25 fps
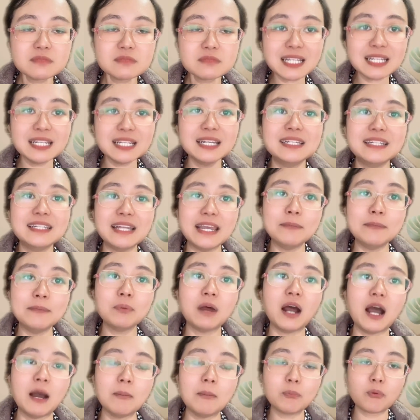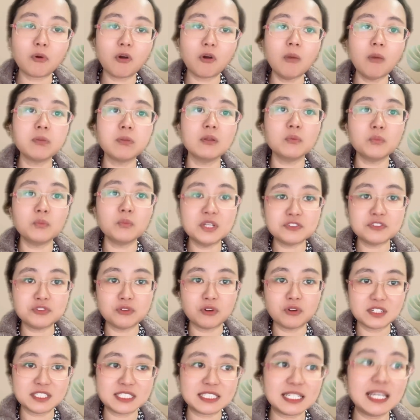the problem with
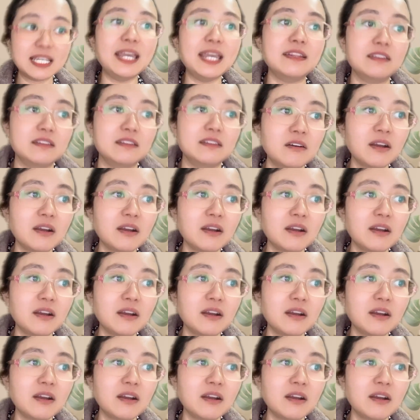your skin.